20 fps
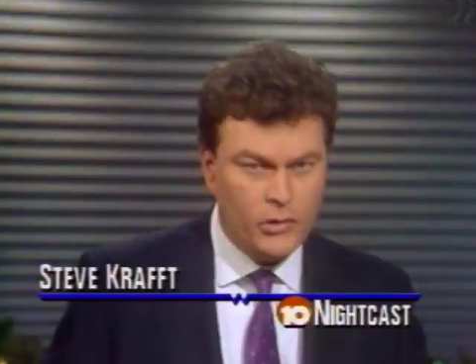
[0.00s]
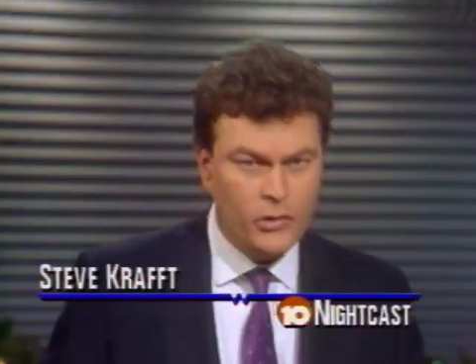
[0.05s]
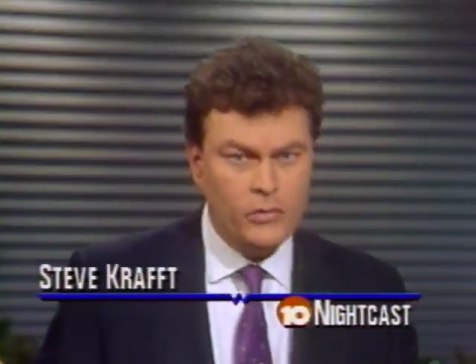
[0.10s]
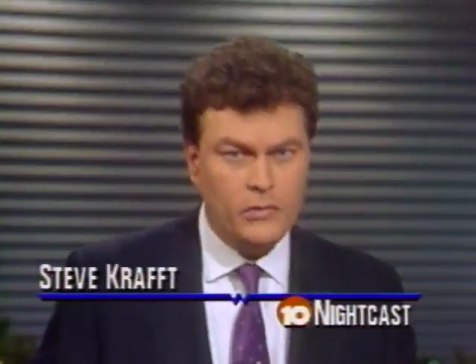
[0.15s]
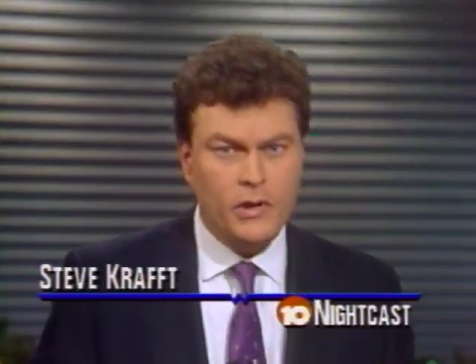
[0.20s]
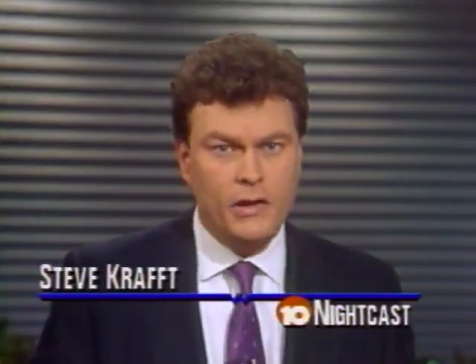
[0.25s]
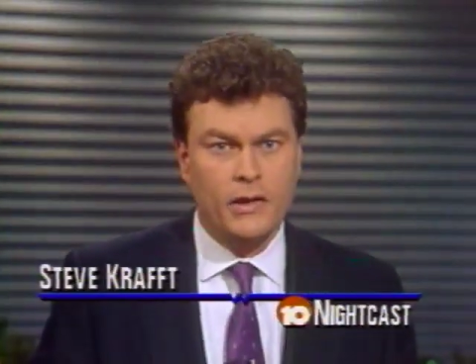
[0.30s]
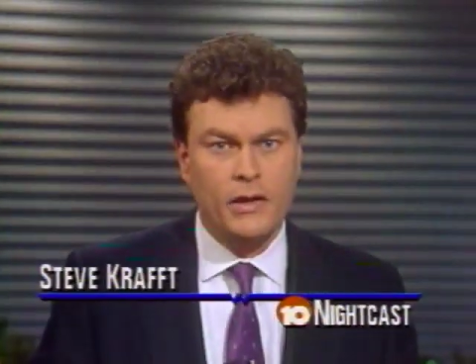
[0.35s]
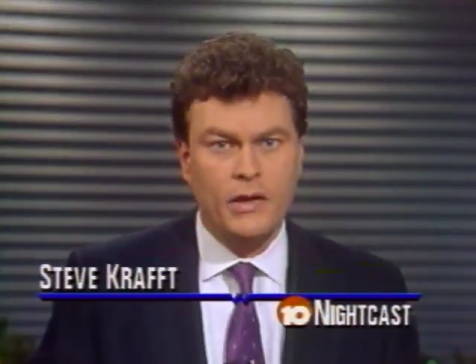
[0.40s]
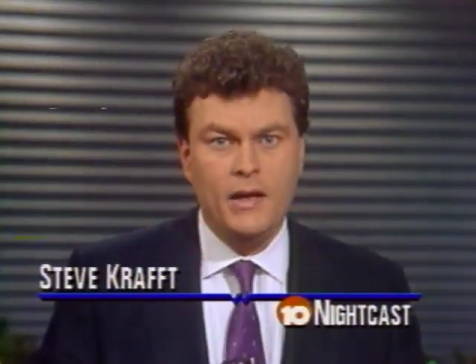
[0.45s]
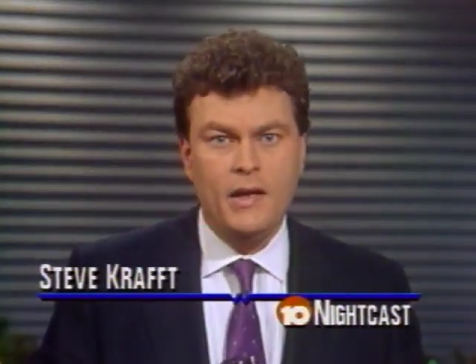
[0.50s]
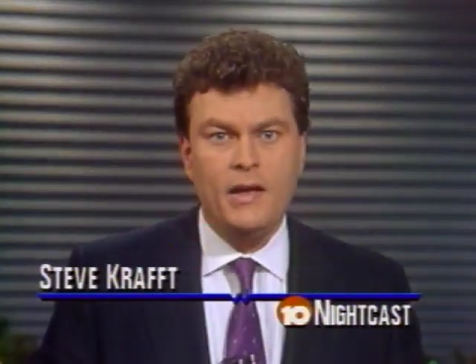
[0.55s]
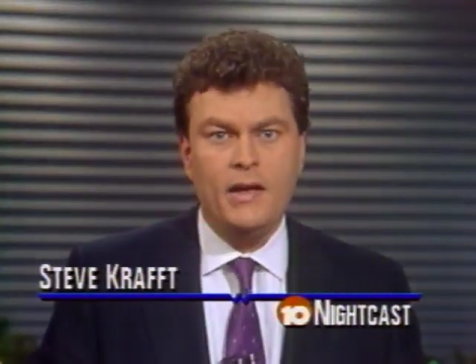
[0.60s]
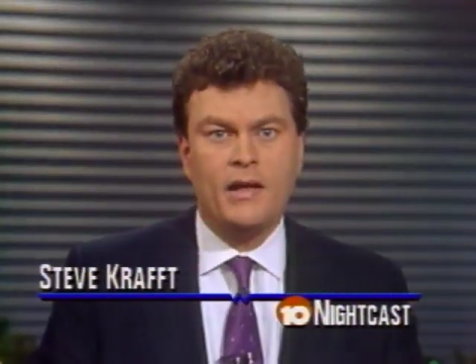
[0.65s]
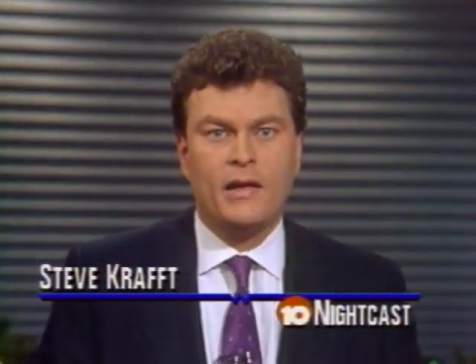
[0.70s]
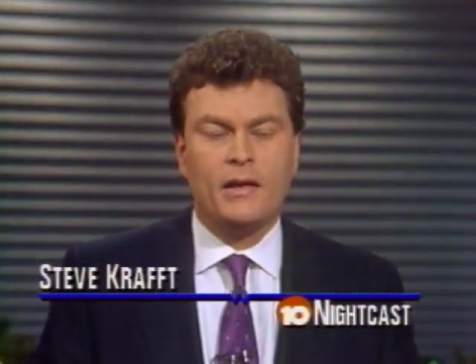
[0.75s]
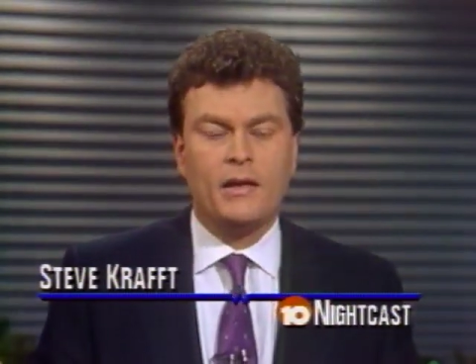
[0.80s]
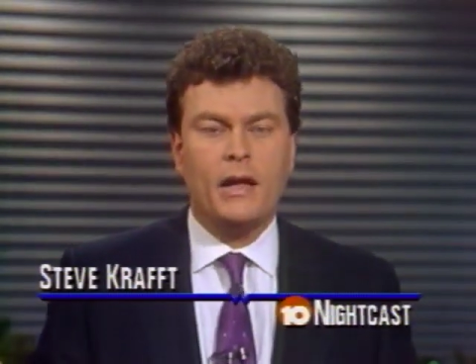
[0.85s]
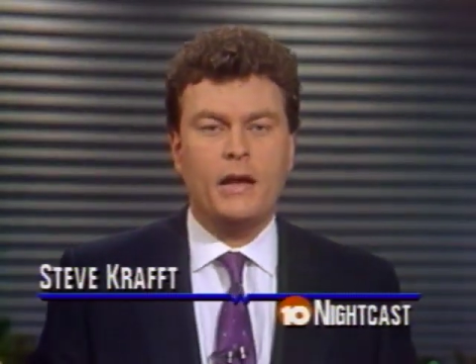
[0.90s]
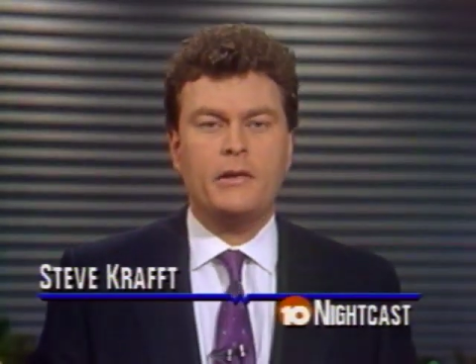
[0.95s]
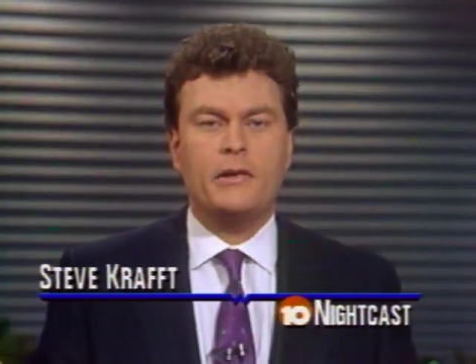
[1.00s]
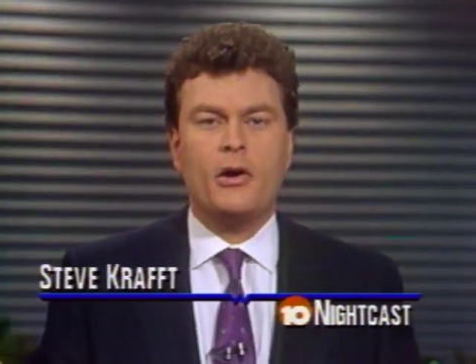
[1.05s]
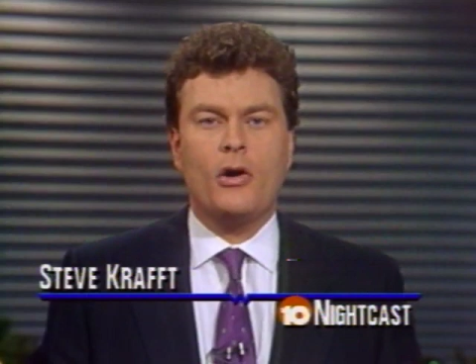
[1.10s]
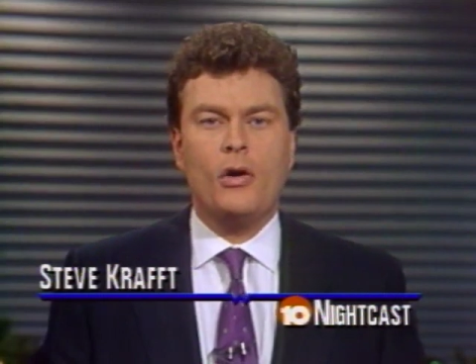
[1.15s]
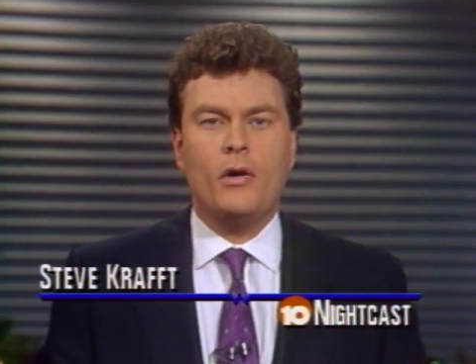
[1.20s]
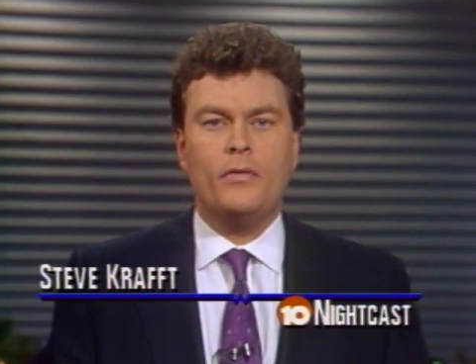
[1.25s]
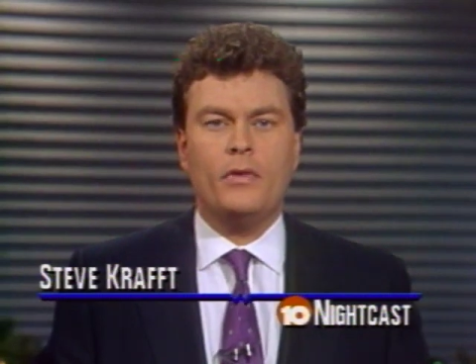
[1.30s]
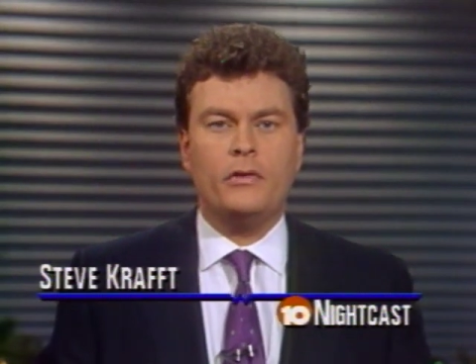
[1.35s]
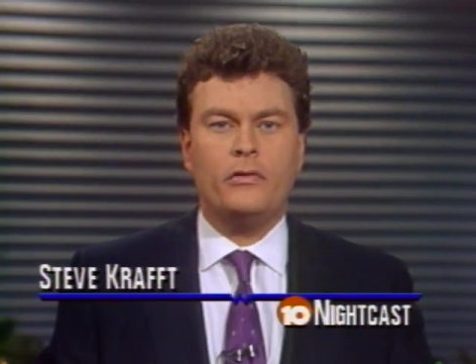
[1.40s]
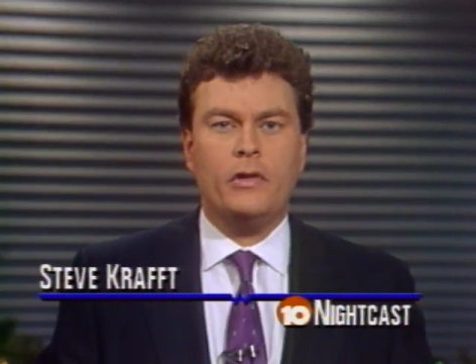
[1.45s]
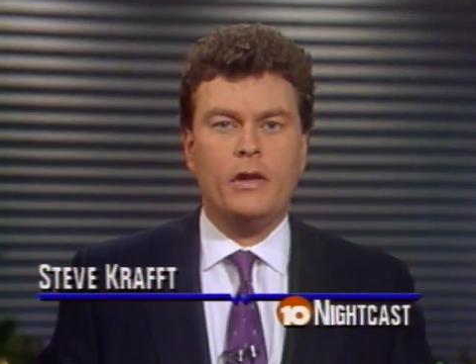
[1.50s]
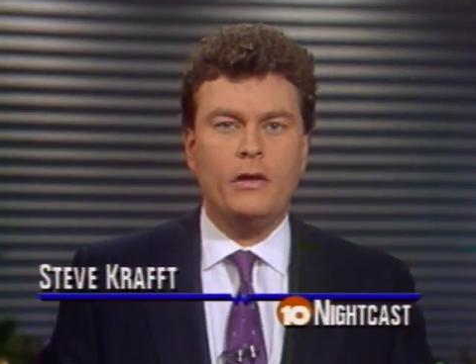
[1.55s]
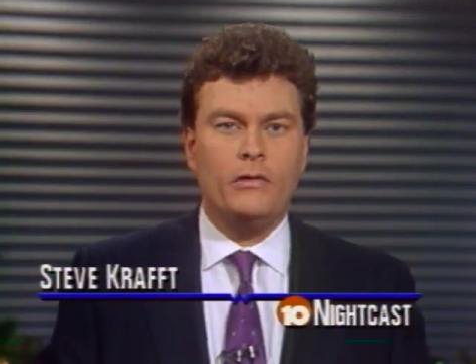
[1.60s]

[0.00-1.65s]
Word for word: Union let go of its